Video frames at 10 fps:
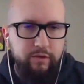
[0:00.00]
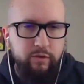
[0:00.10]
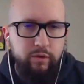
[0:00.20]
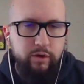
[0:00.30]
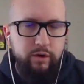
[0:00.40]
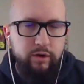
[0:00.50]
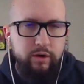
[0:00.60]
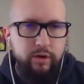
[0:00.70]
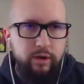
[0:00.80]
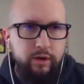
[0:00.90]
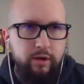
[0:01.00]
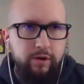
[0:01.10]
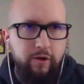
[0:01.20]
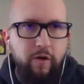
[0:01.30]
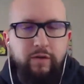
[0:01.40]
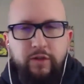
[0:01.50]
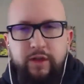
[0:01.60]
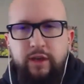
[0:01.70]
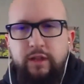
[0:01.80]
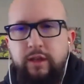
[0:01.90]
you were
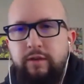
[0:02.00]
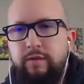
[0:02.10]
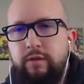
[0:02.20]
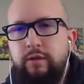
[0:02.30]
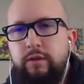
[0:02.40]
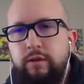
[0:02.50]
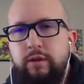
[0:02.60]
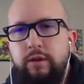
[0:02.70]
overthinking things.